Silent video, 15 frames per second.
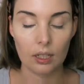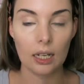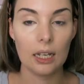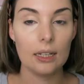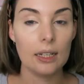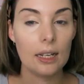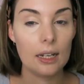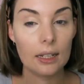And
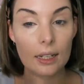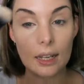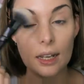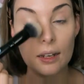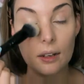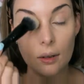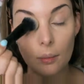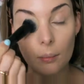then
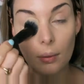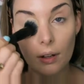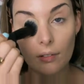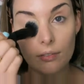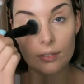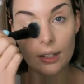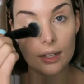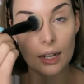again, buff
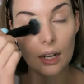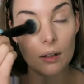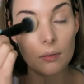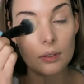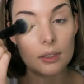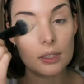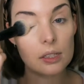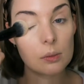that out
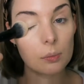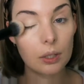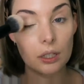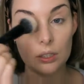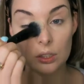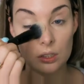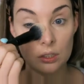with this brush.